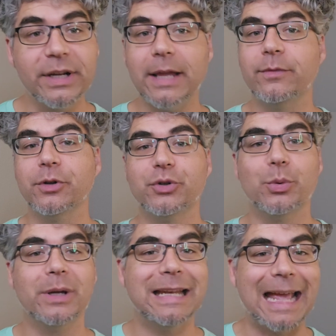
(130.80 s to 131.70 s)
if you're
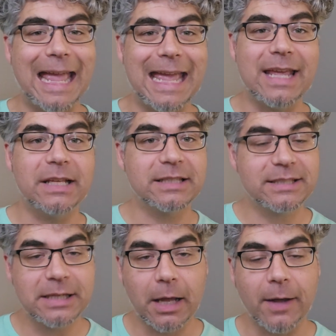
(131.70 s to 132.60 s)
doing a
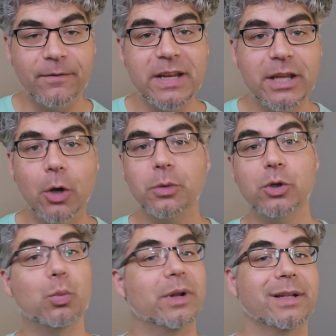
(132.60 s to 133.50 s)
video,
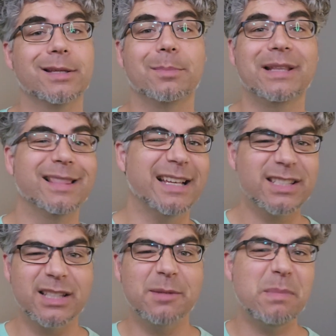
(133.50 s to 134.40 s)
you want it to be
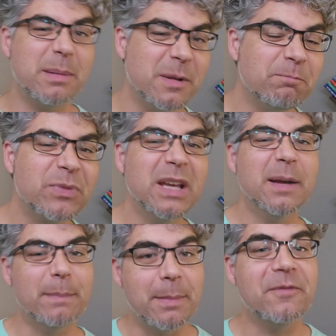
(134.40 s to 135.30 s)
less than maybe
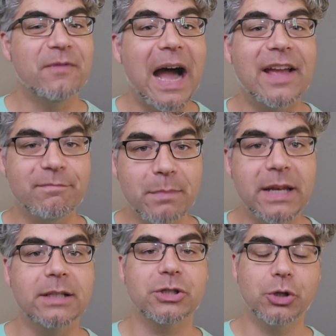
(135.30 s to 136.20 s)
5
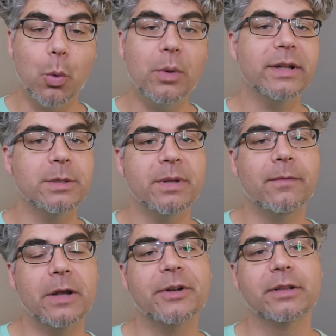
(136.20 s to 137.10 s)
minutes. You don't want it to be
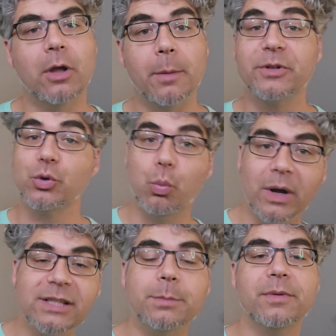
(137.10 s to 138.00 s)
very long, but you
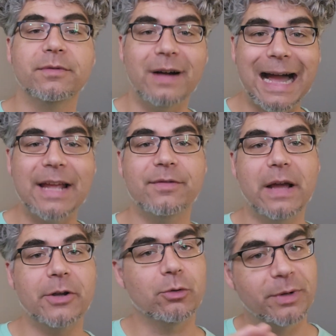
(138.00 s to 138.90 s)
want to provide
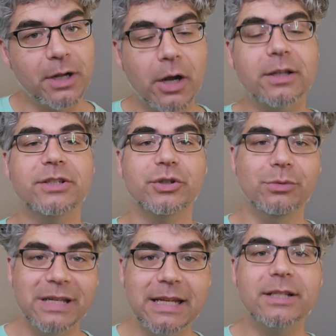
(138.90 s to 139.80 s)
value. Regardless, you
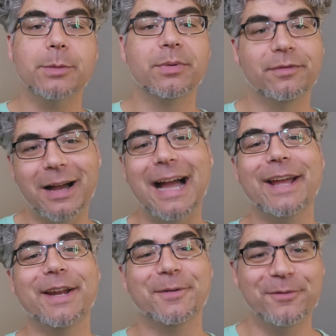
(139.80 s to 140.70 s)
need to
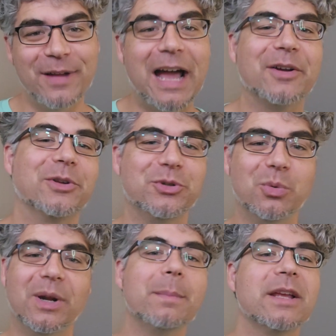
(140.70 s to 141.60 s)
provide value.
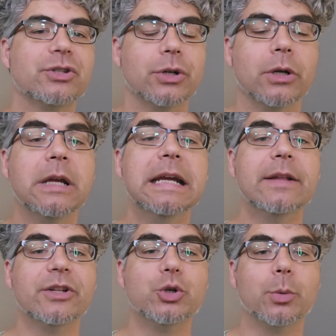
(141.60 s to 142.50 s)
You want to make sure
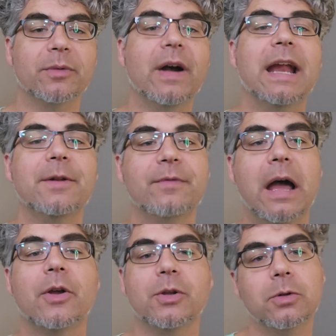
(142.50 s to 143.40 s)
that you're providing
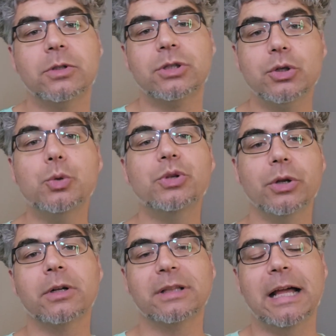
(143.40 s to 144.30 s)
value to
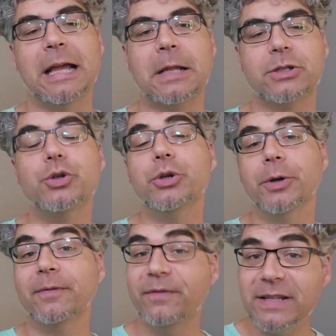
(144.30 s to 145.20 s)
your client, to
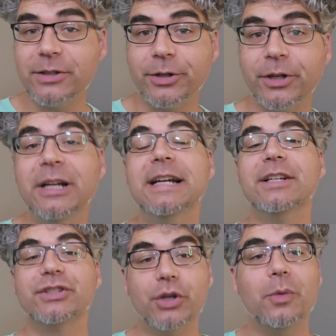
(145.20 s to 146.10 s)
your visitor,
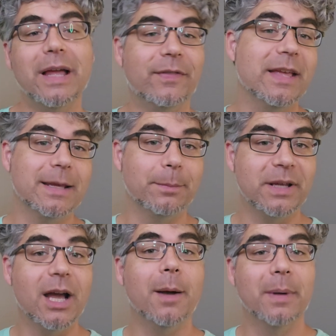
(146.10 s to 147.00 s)
so that they can
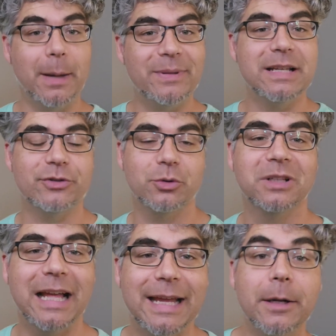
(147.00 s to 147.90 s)
become a potential
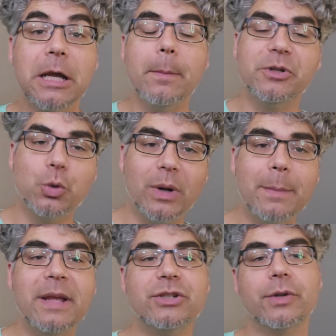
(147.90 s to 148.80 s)
client. But you want to
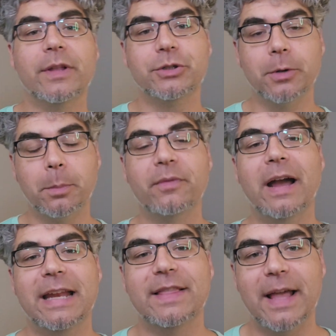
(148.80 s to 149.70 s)
make sure that you're
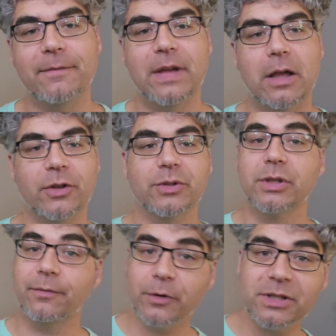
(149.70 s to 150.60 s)
providing that value.
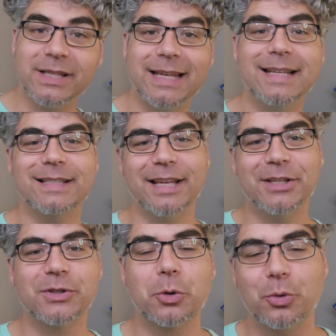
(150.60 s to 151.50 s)
So the first thing
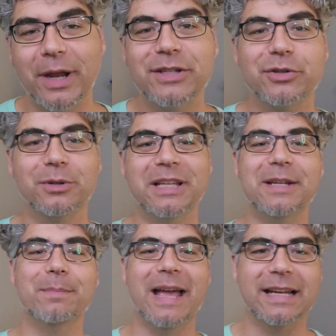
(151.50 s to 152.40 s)
is create your
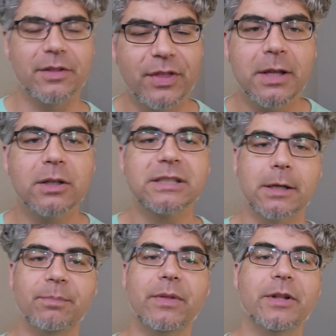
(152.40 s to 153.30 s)
lead magnet. Think
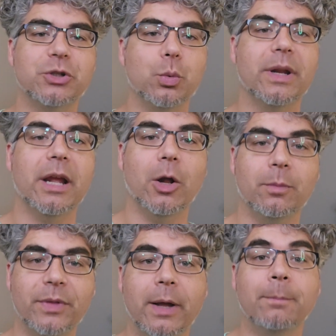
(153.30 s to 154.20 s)
something that you want to
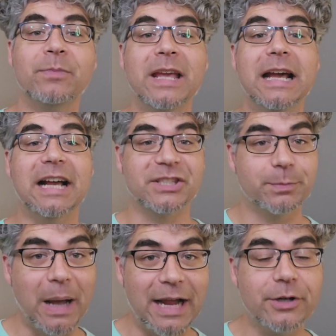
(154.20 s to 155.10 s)
help them
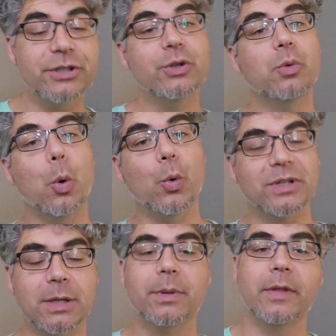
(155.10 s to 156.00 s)
aspire to, or
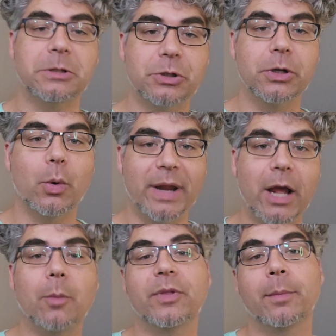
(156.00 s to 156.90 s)
something that you're going to
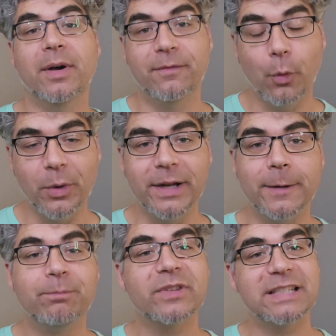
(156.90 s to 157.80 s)
help them avoid.
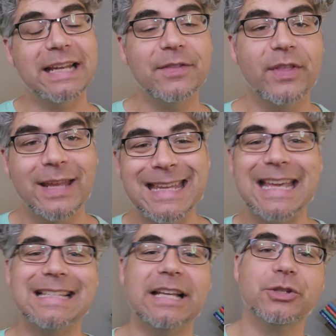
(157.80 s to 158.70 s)
The second thing
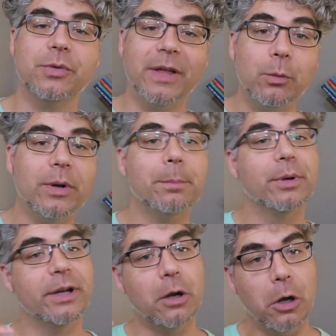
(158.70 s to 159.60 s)
is that you then want to
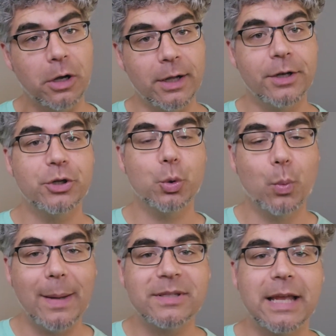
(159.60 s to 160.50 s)
put it on your
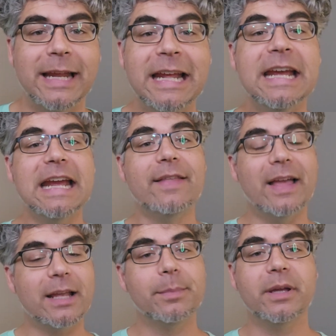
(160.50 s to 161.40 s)
website. And
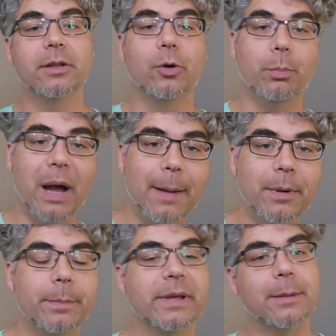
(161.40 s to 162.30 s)
that can be a little
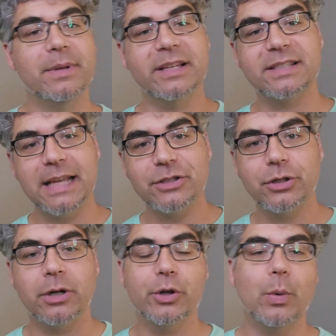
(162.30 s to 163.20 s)
pop-up, it can be a
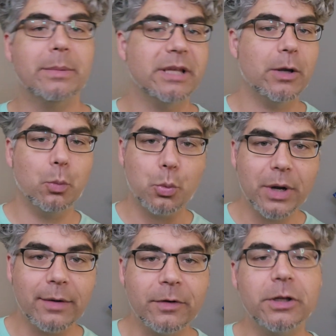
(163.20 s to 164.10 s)
section on your website,
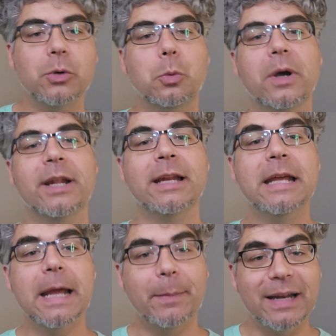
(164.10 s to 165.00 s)
wherever you want it,
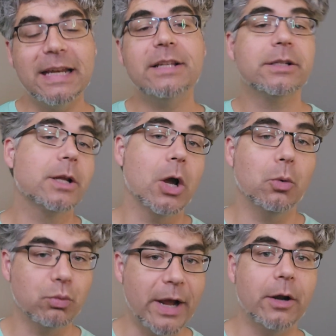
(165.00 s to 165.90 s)
but it needs to
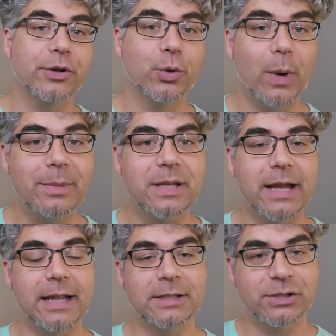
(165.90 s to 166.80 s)
go right on your
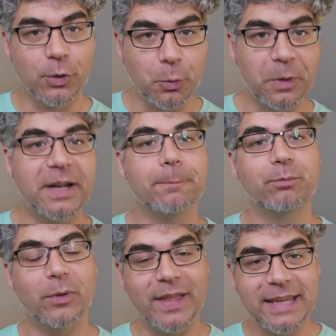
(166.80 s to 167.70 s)
website. And so when
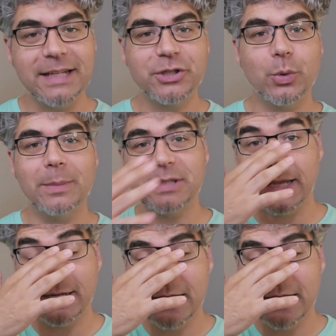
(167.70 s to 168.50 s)
they get to your website,